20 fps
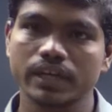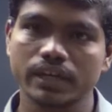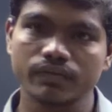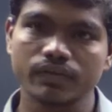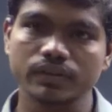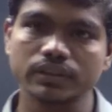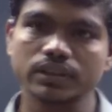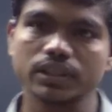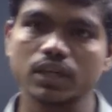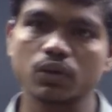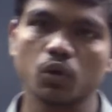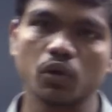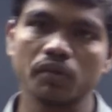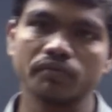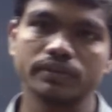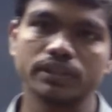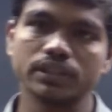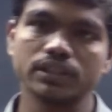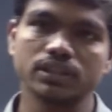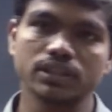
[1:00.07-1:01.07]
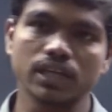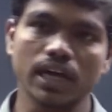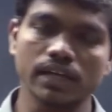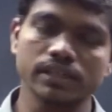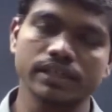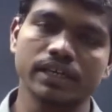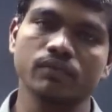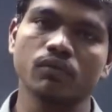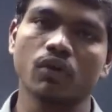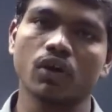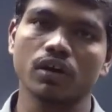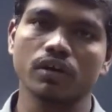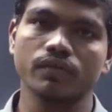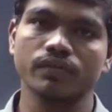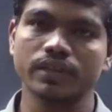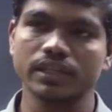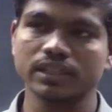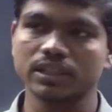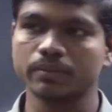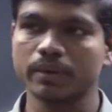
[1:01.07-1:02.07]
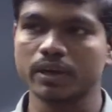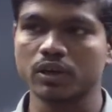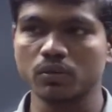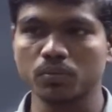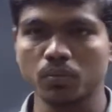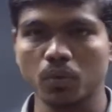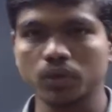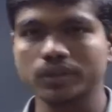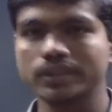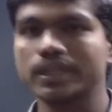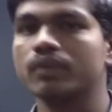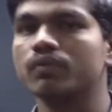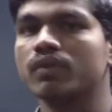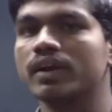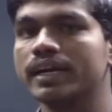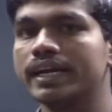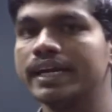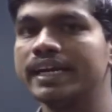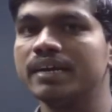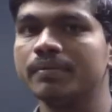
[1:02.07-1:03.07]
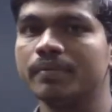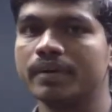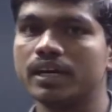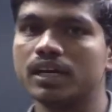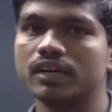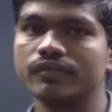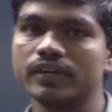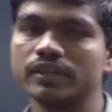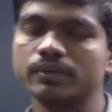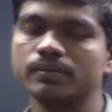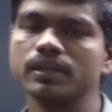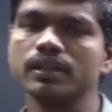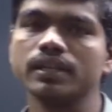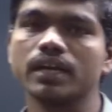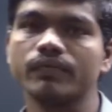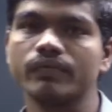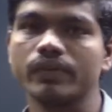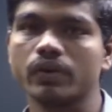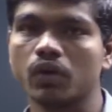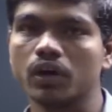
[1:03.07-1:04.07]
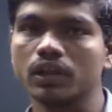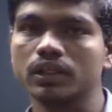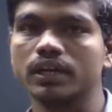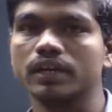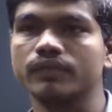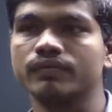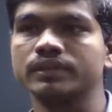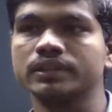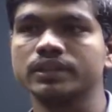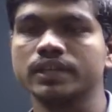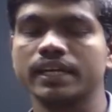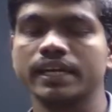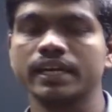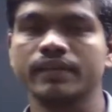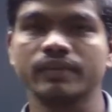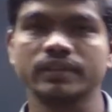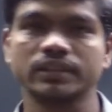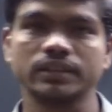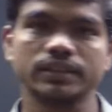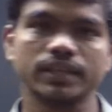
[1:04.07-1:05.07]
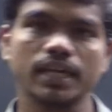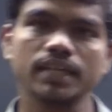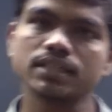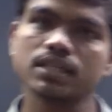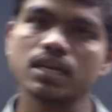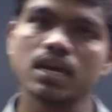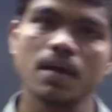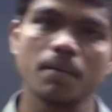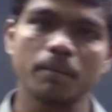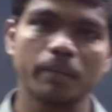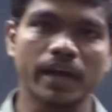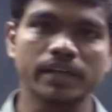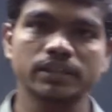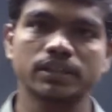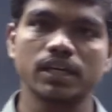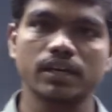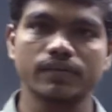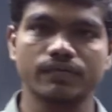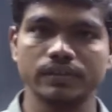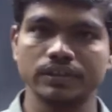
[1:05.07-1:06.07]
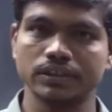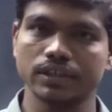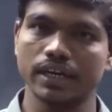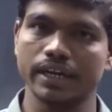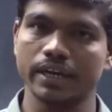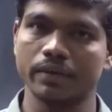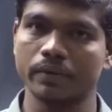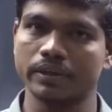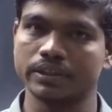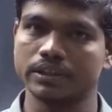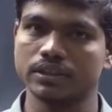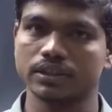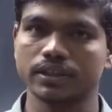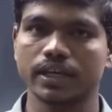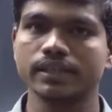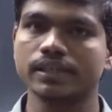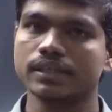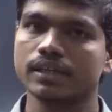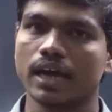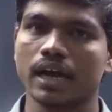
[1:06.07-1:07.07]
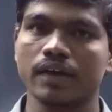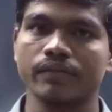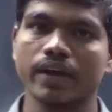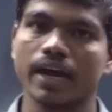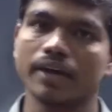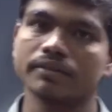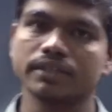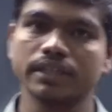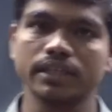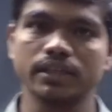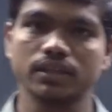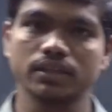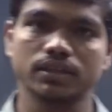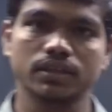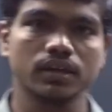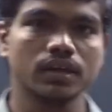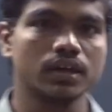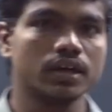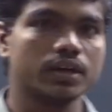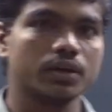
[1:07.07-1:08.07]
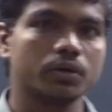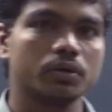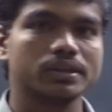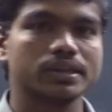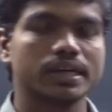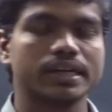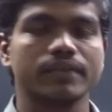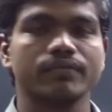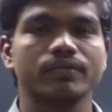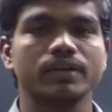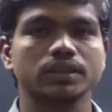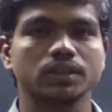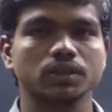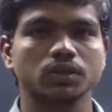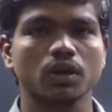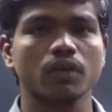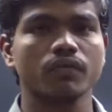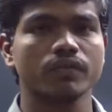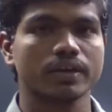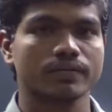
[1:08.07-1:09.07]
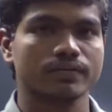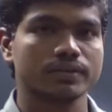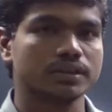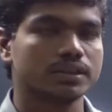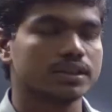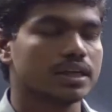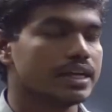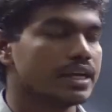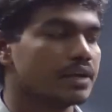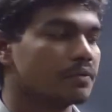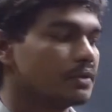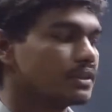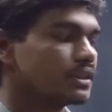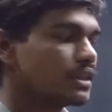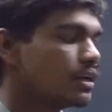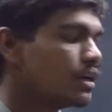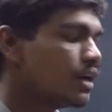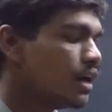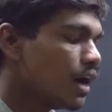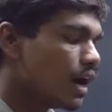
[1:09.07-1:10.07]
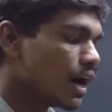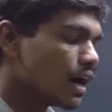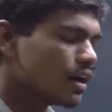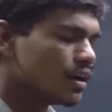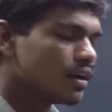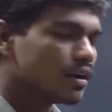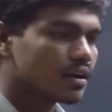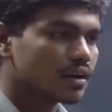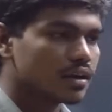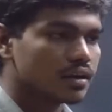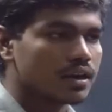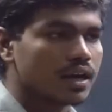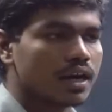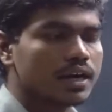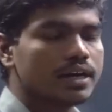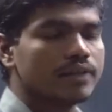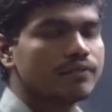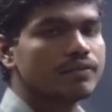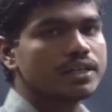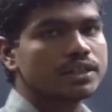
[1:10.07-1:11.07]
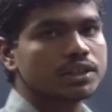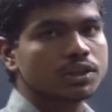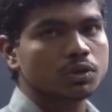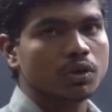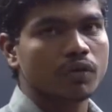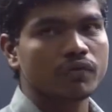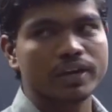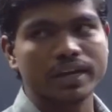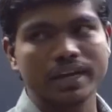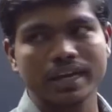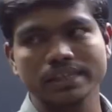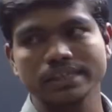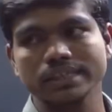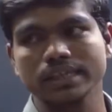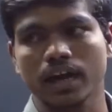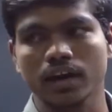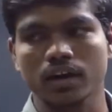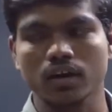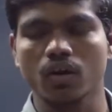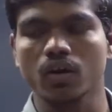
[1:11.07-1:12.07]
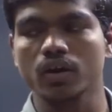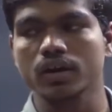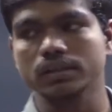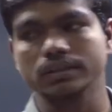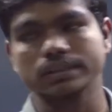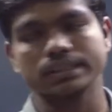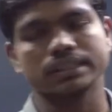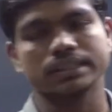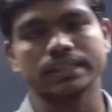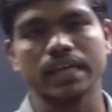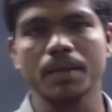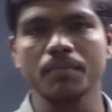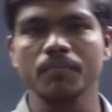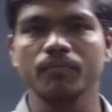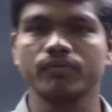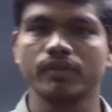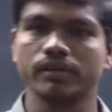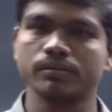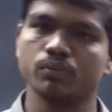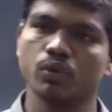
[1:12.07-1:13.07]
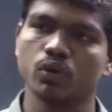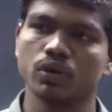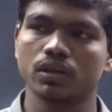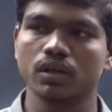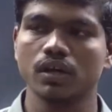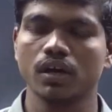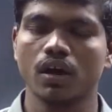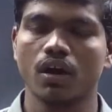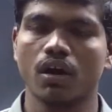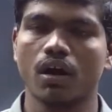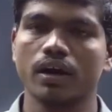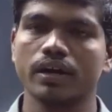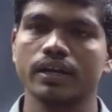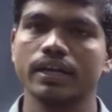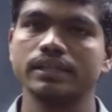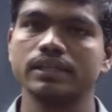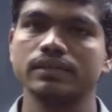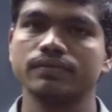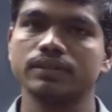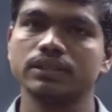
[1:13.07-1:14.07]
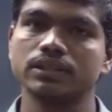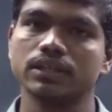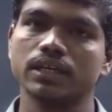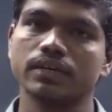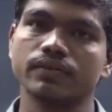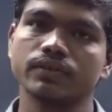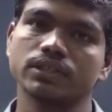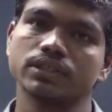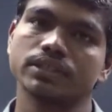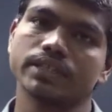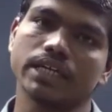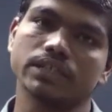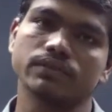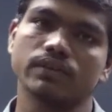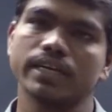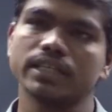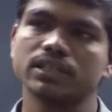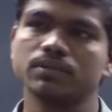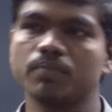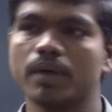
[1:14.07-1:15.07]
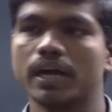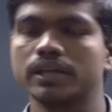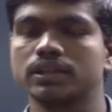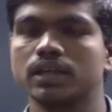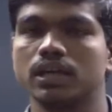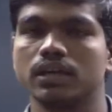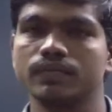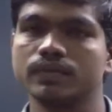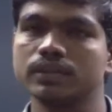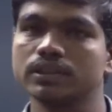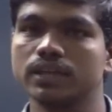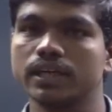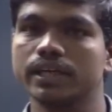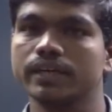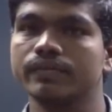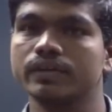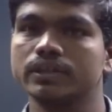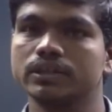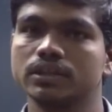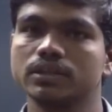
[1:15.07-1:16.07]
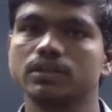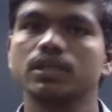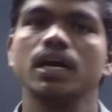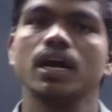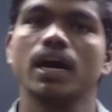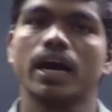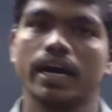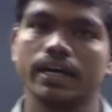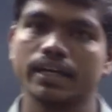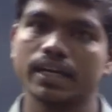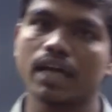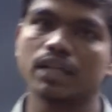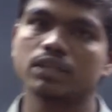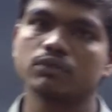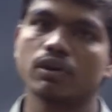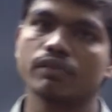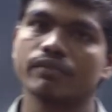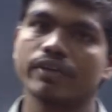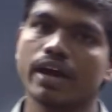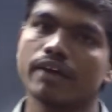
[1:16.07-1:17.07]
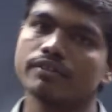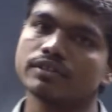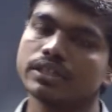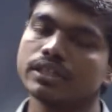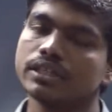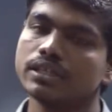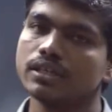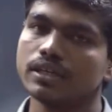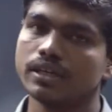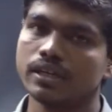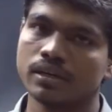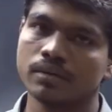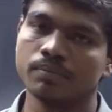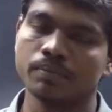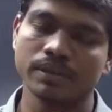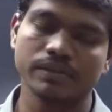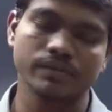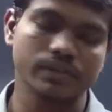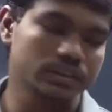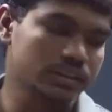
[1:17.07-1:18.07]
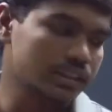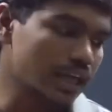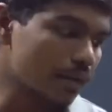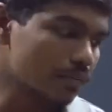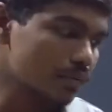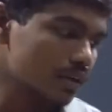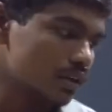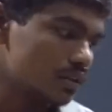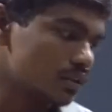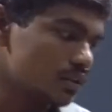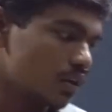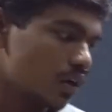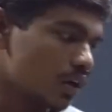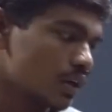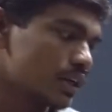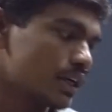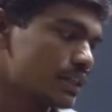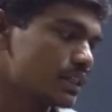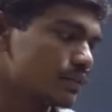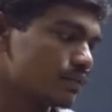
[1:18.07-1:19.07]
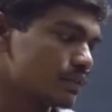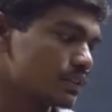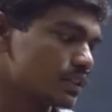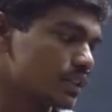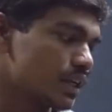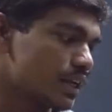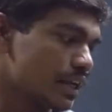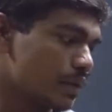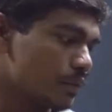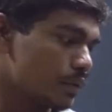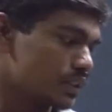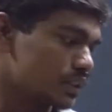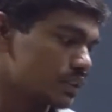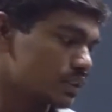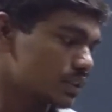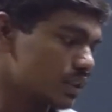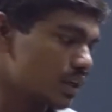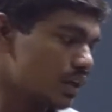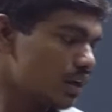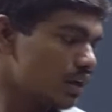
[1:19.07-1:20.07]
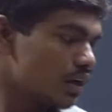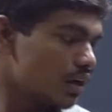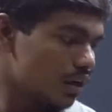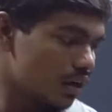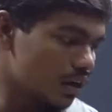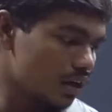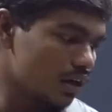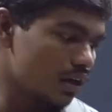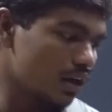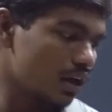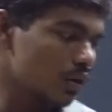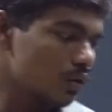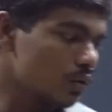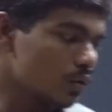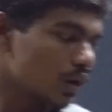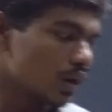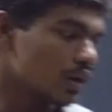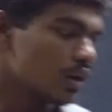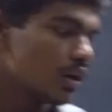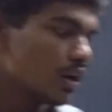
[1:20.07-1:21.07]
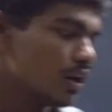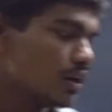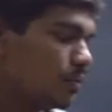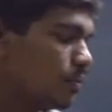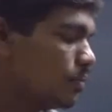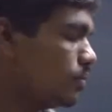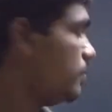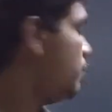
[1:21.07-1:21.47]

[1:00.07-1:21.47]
differential coefficients are involved with respect to more than one independent variable, then we call the differential equations as partial differential equations, correct? And we have seen this during the definitions of differential equation. And the definitions of degree and order is same for both ordinary differential equations as well as partial differential equations. And that's what we have seen in previous chapter, ordinary differential equations. Hello all.